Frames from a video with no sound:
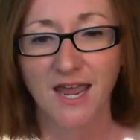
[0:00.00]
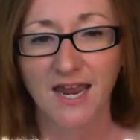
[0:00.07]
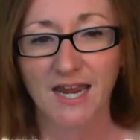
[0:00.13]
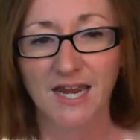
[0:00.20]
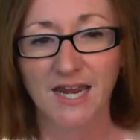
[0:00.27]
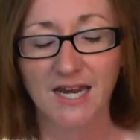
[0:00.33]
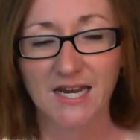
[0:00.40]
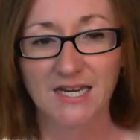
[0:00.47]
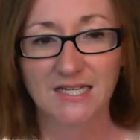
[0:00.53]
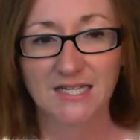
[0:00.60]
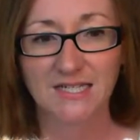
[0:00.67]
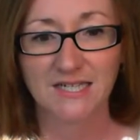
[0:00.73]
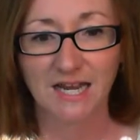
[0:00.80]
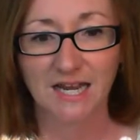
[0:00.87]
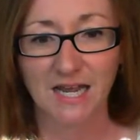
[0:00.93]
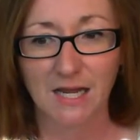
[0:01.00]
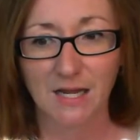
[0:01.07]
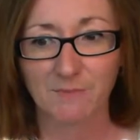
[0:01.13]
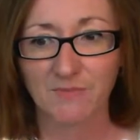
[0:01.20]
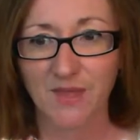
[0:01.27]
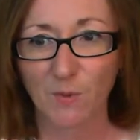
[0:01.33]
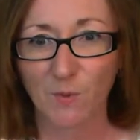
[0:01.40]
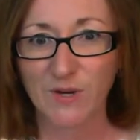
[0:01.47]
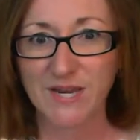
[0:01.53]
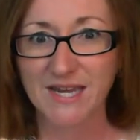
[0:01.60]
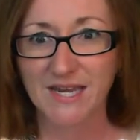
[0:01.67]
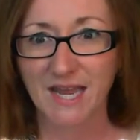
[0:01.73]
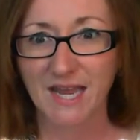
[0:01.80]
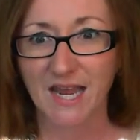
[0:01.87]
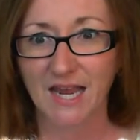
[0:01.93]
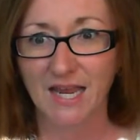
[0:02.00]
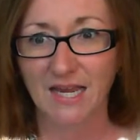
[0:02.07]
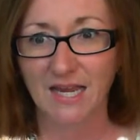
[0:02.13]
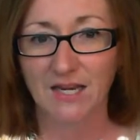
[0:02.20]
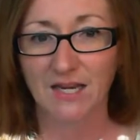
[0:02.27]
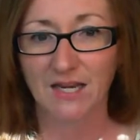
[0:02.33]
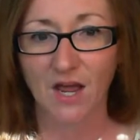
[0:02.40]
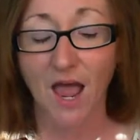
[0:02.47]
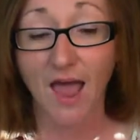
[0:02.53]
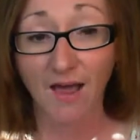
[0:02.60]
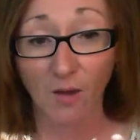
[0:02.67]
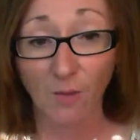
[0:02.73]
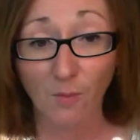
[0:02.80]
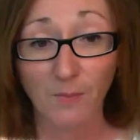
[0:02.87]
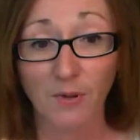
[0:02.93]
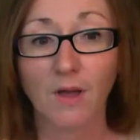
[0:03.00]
and that we can help